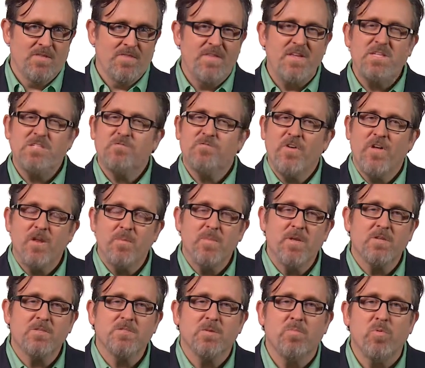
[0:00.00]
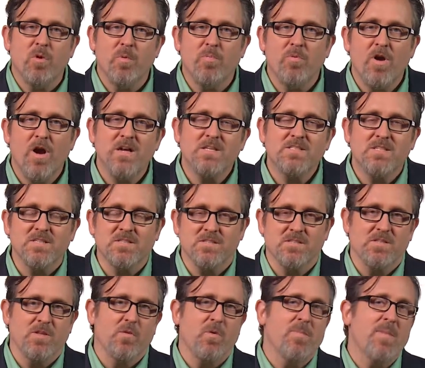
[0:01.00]
These fundamental support
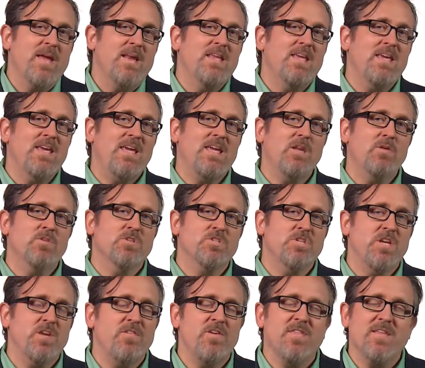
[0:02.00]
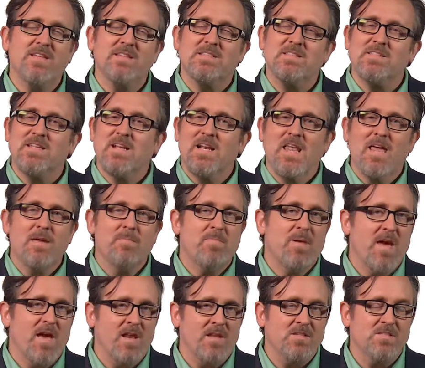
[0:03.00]
processes that remain key to achieving that zen-like
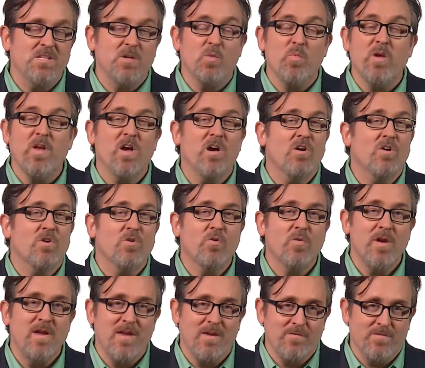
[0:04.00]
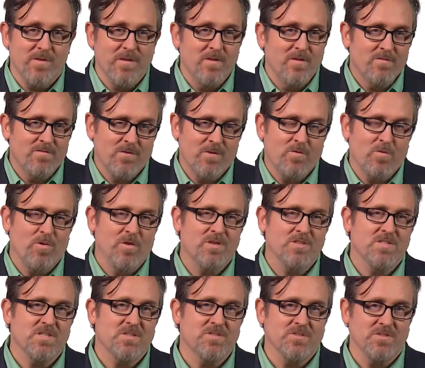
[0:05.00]
balance that we all crave for our
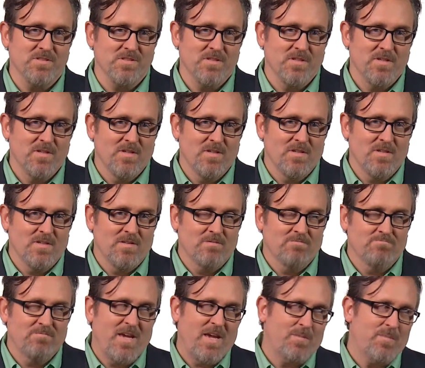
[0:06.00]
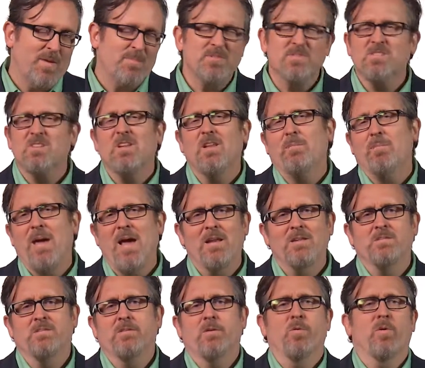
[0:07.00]
organizations. Heck, maybe just a little
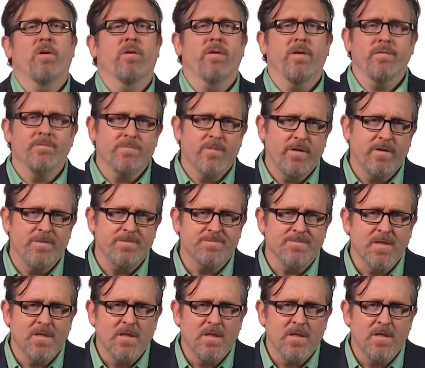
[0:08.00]
balance in the workday, all right?